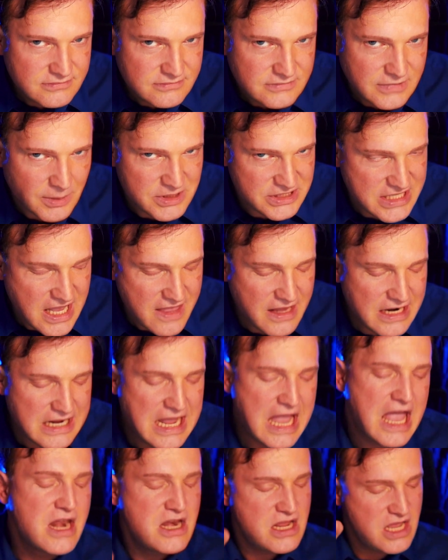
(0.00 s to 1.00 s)
Let me say that
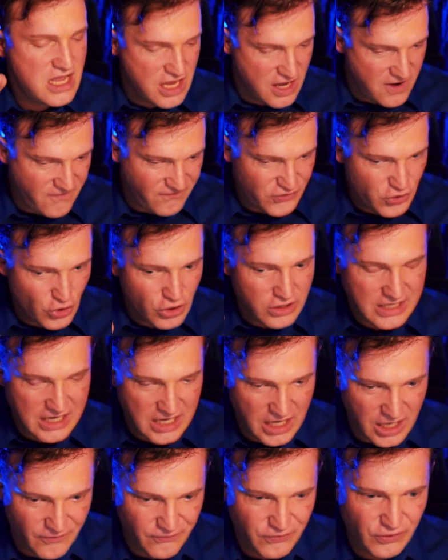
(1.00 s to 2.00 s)
again. If you're
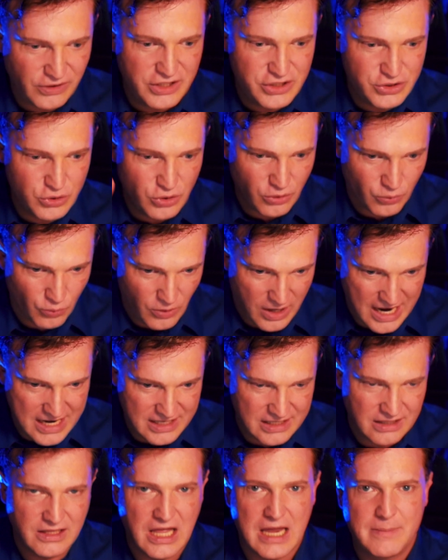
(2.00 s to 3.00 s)
careful and do it right,
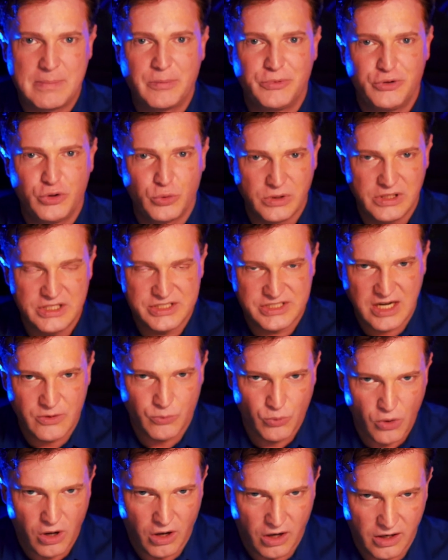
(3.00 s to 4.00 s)
and a lot of people do real estate
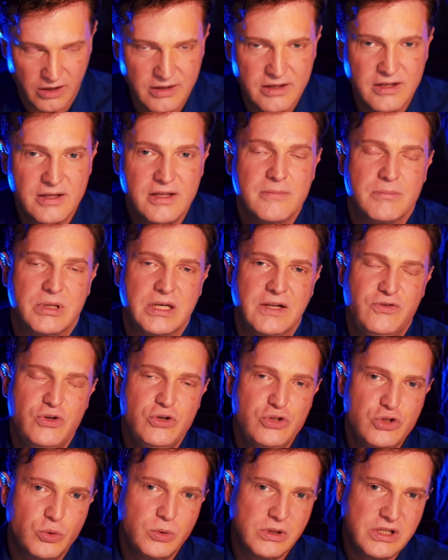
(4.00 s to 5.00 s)
wrong, but if you
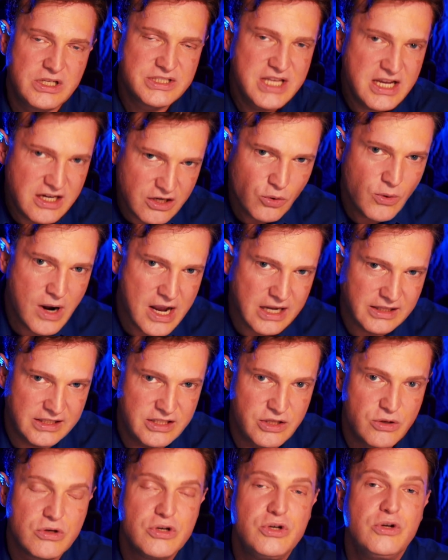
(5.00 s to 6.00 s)
do real estate correctly,
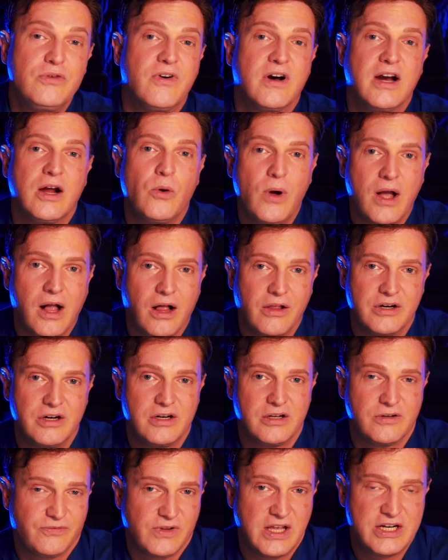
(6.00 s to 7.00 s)
you can do very well in
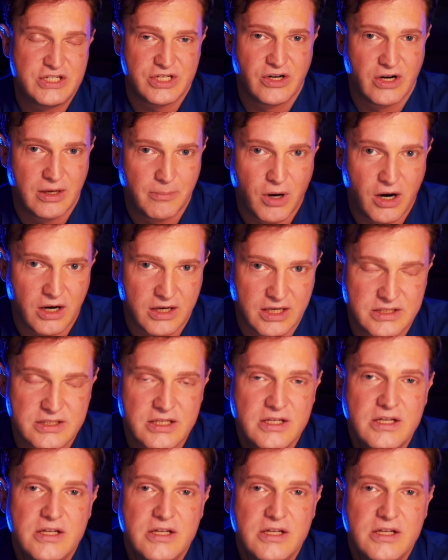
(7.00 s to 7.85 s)
an inflationary market.